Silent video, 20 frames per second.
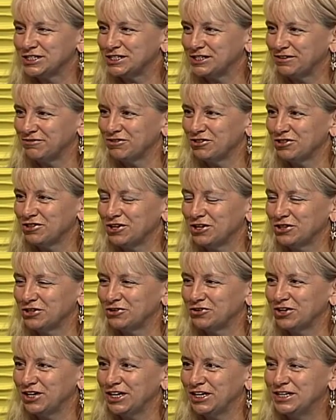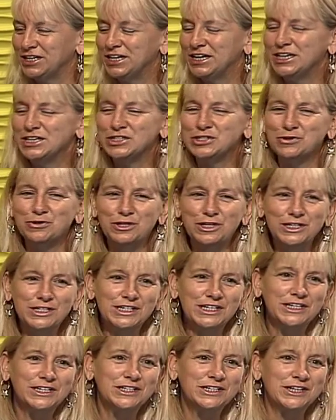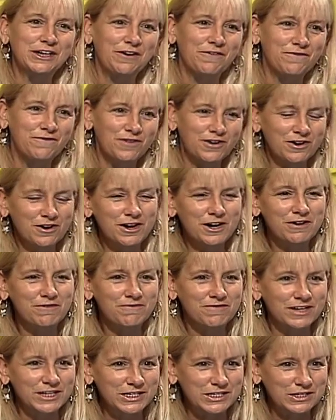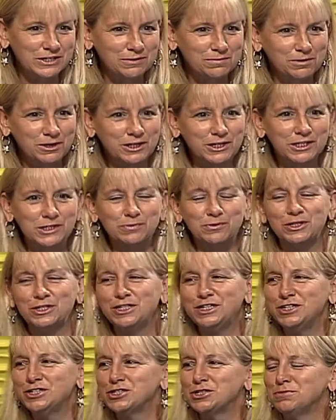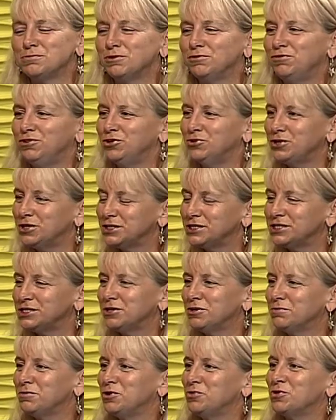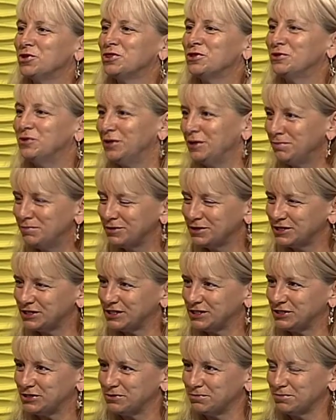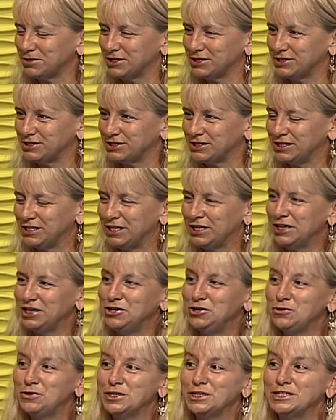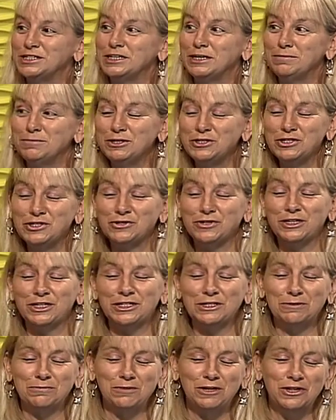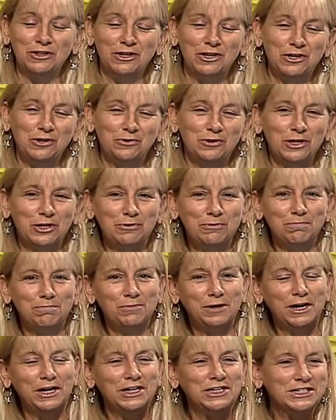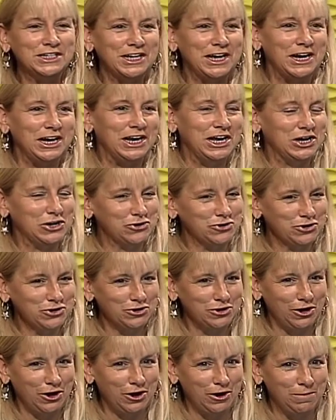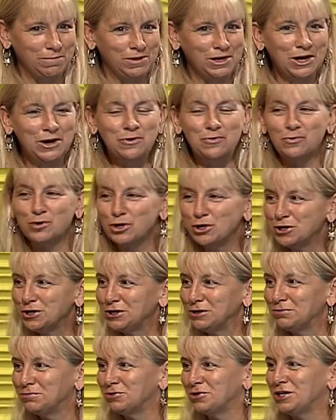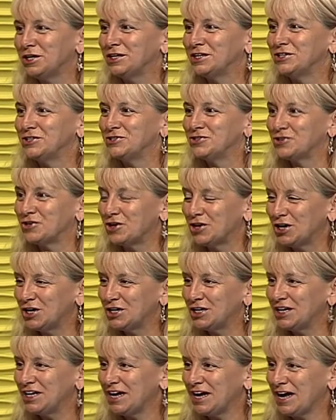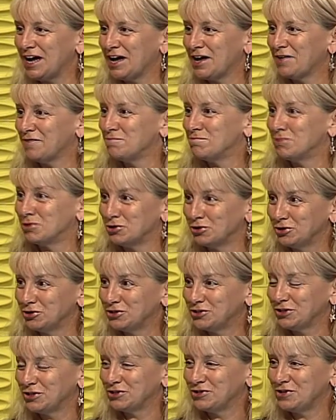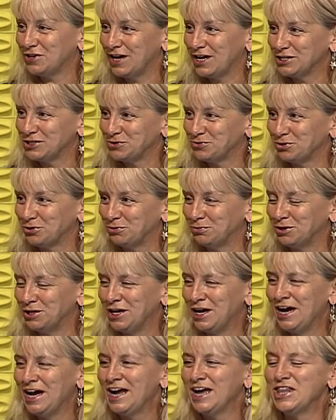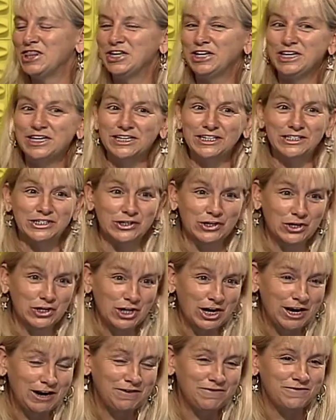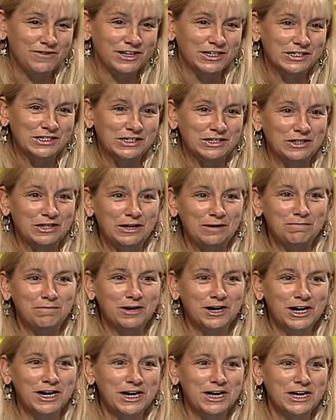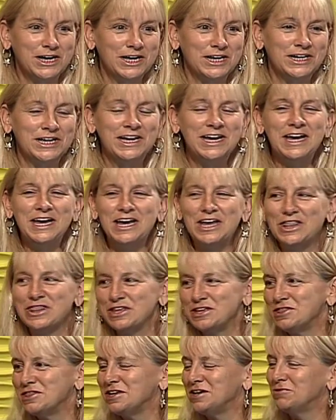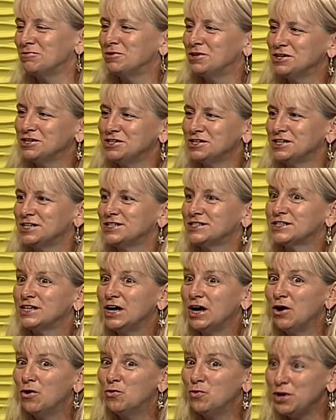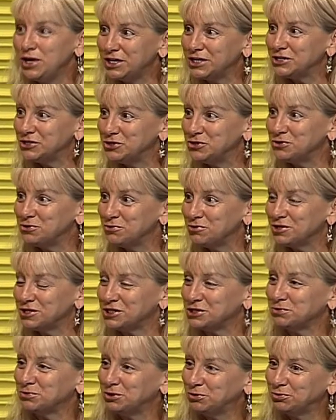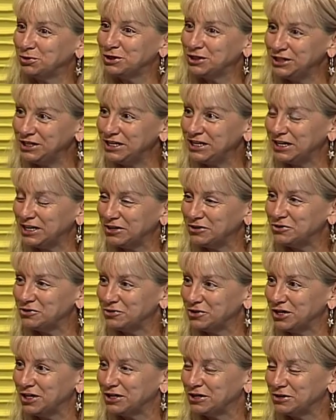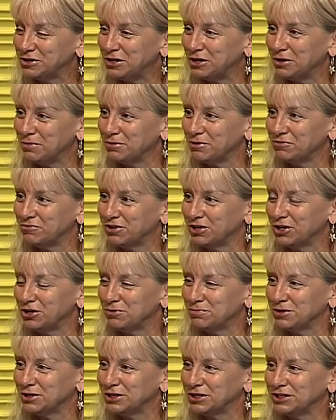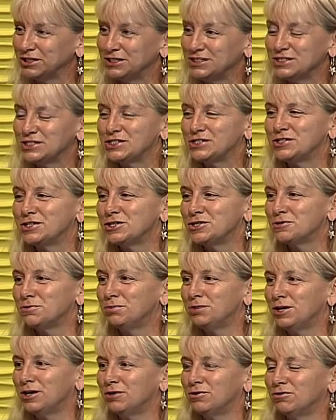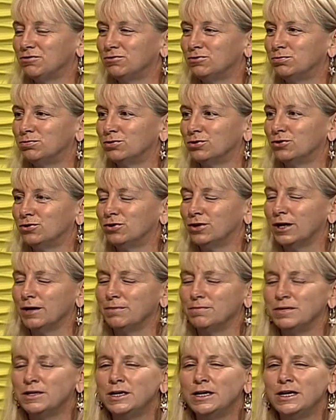7th, 8th grade. So these kids get very invested because we teach them, if you can tell me what the limbic system is, and you can demonstrate to me that you can maintain inner calm, we're going to bring a dog, cat, bird to the classroom. And the kids all get invested, they buy in, and then they realize, we can do this, we really can create a calm environment, and it's such a powerful program.